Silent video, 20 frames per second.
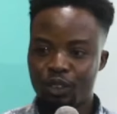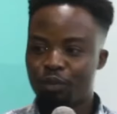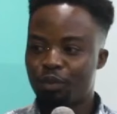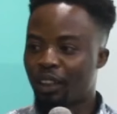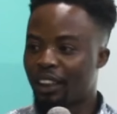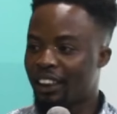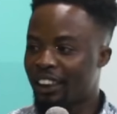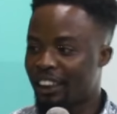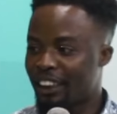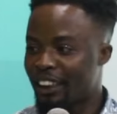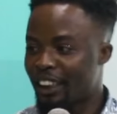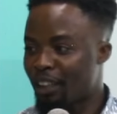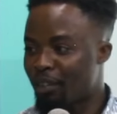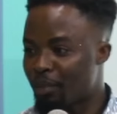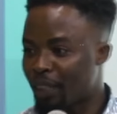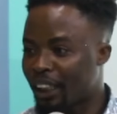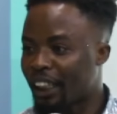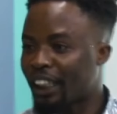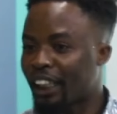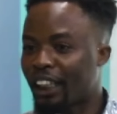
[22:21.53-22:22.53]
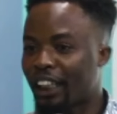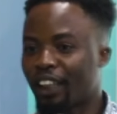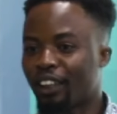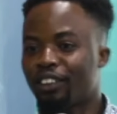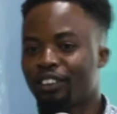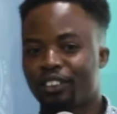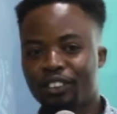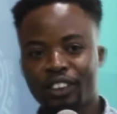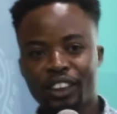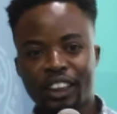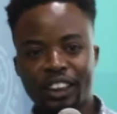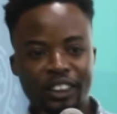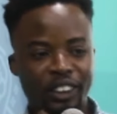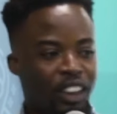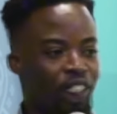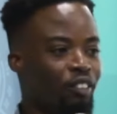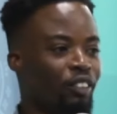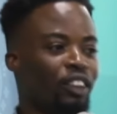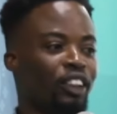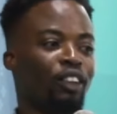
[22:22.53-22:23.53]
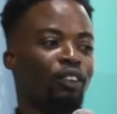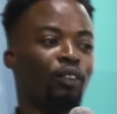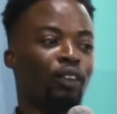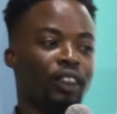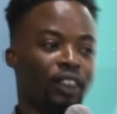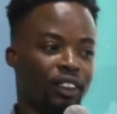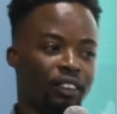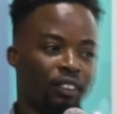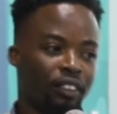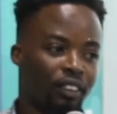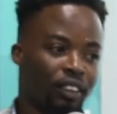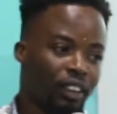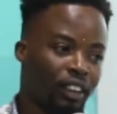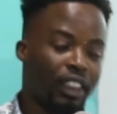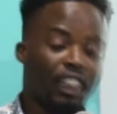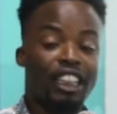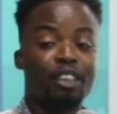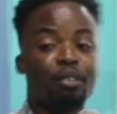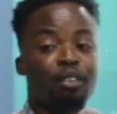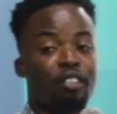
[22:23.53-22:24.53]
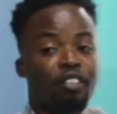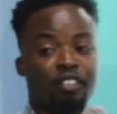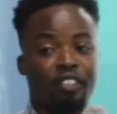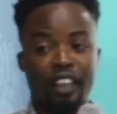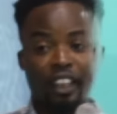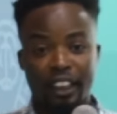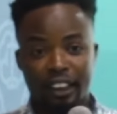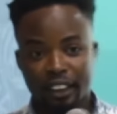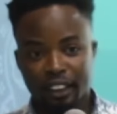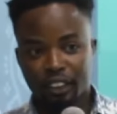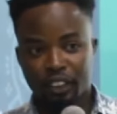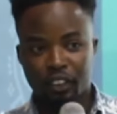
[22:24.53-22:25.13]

good money in their bank account, you can travel the world. Let's be frank,